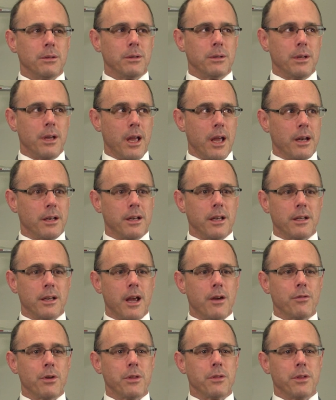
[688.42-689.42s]
get
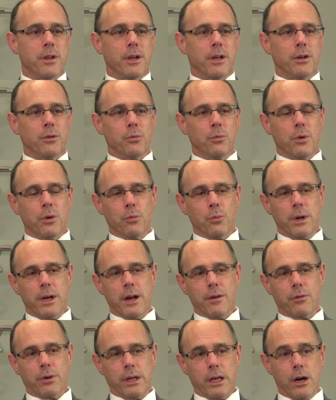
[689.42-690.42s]
everything and, and, we
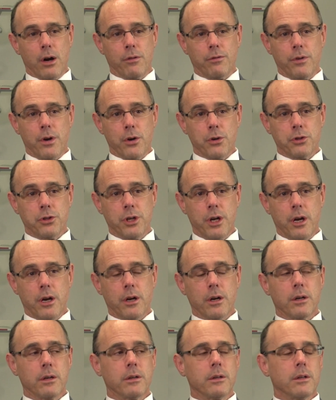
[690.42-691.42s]
never get our fair
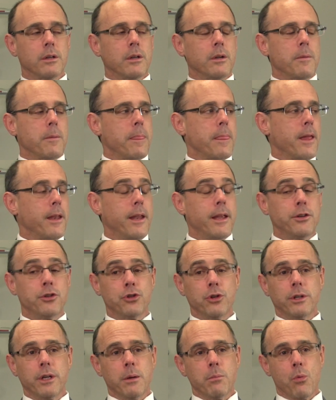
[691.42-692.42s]
share. Right. And they
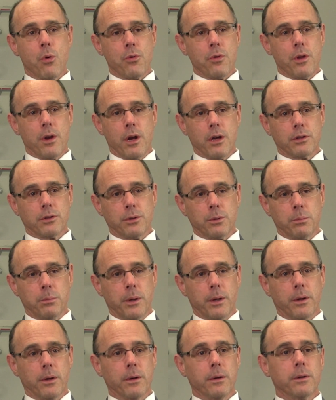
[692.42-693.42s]
should get more than us, they're
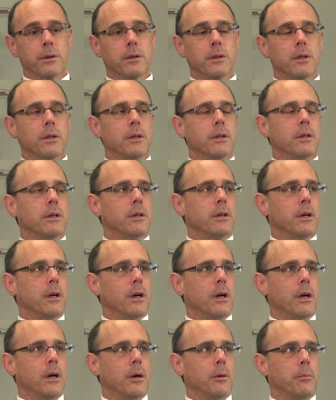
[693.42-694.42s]
bigger.
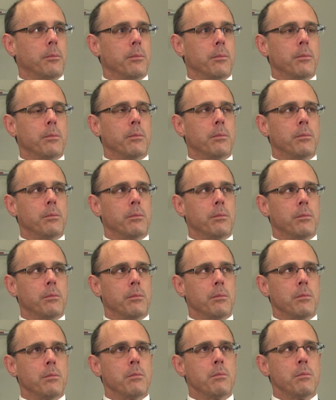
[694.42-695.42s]
Um,
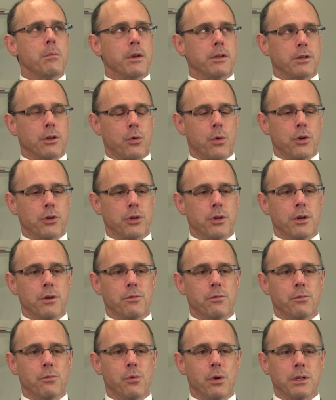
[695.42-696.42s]
it's a question
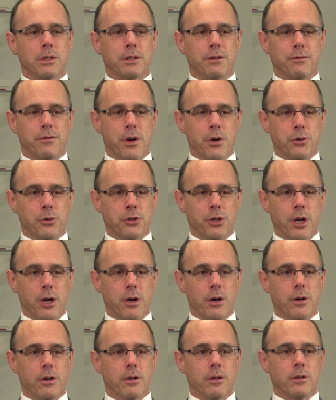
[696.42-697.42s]
of what's the fair
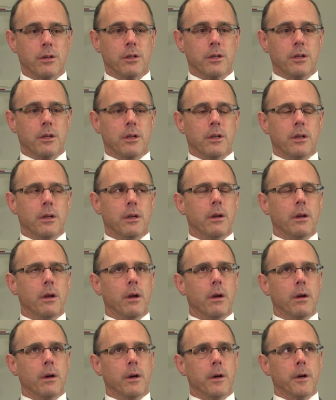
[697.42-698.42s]
share. Right.
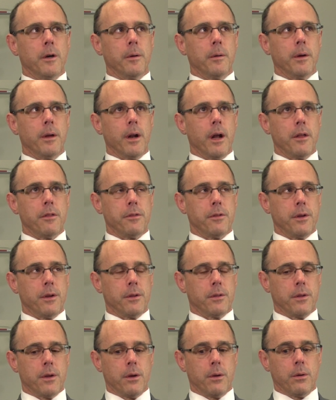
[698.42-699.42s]
Uh, and I
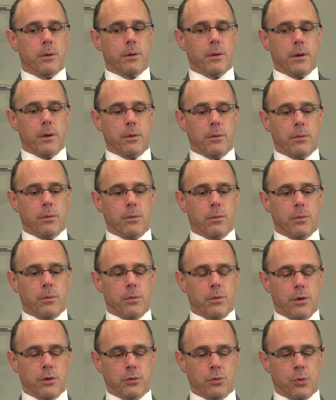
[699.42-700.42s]
think that, that
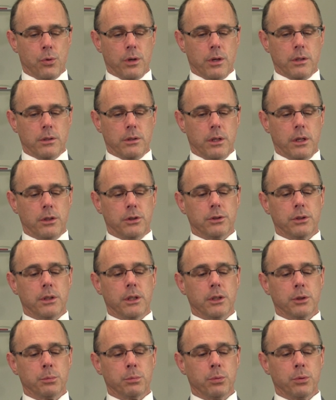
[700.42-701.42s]
this organization
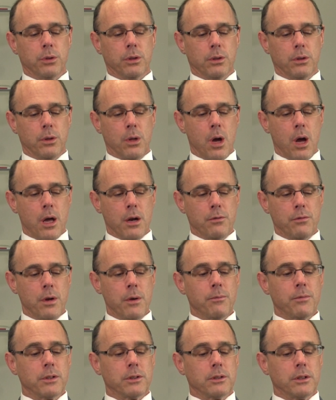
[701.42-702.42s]
has put a lot of
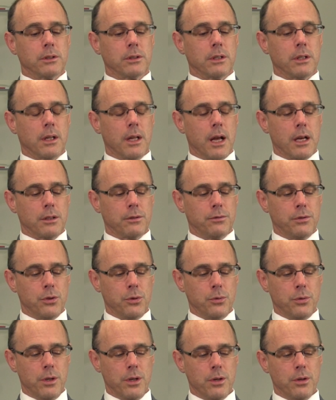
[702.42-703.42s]
emphasis in the last
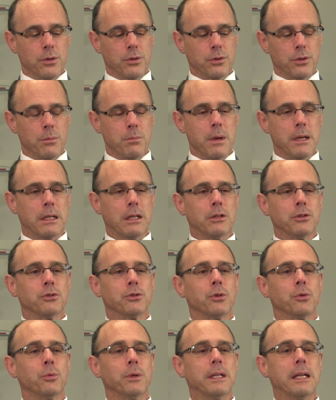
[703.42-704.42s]
few years on making
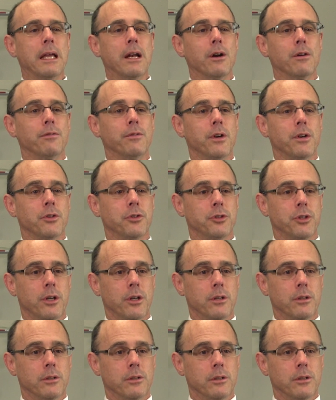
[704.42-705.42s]
sure we get our fair
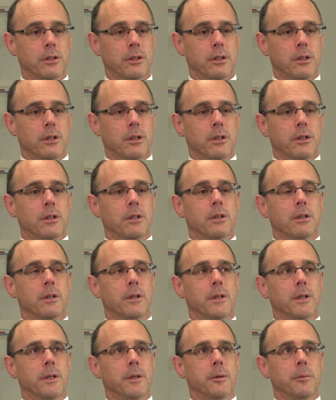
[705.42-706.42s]
share.
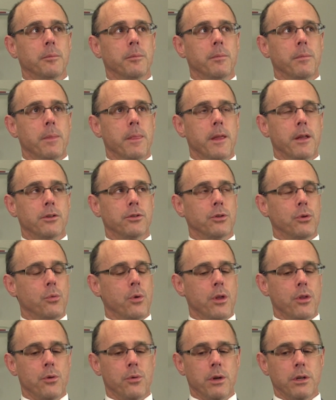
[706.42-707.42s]
Um, and so
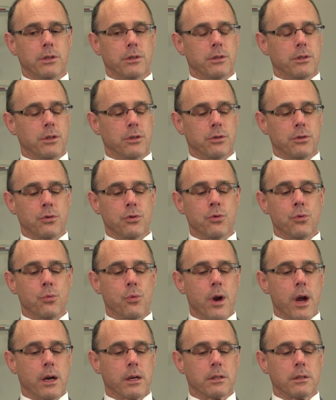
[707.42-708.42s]
whether it's just
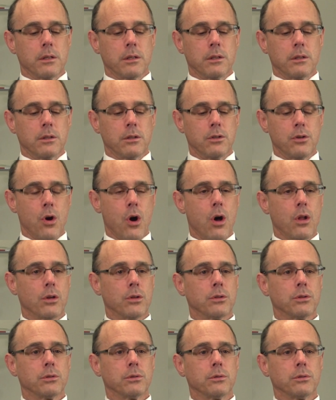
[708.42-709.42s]
direct
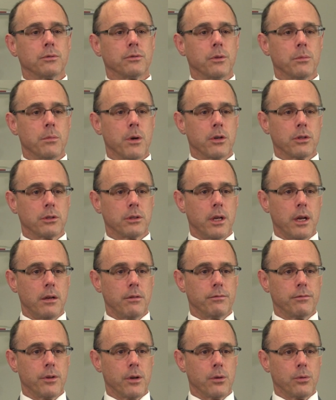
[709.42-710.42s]
dollars from our
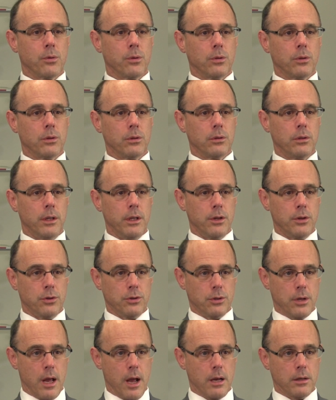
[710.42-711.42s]
state and federal
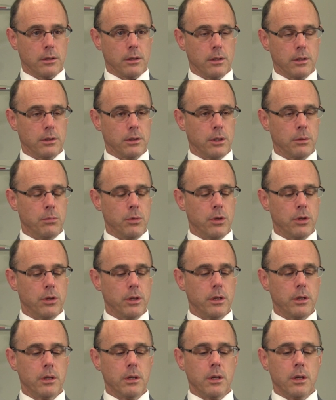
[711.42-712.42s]
leaders down to this
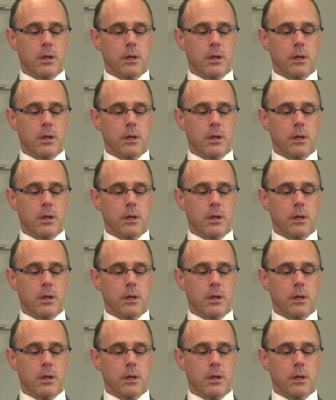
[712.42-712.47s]
community